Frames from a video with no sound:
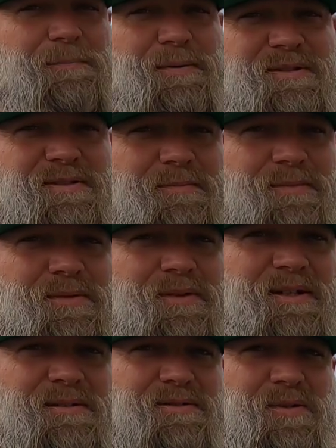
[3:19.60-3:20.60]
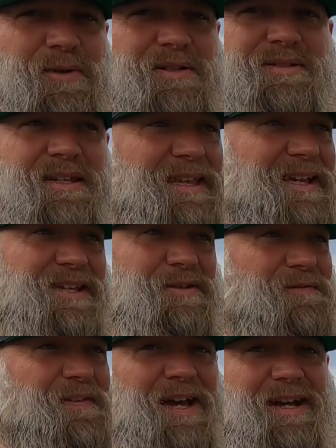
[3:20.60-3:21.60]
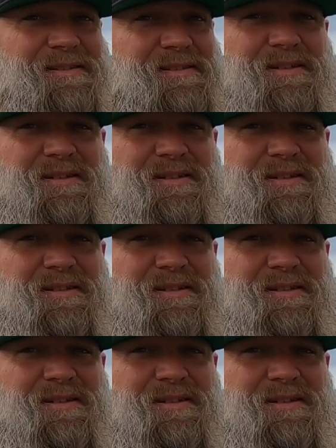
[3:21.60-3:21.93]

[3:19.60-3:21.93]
to put something on it. So once they heal fast.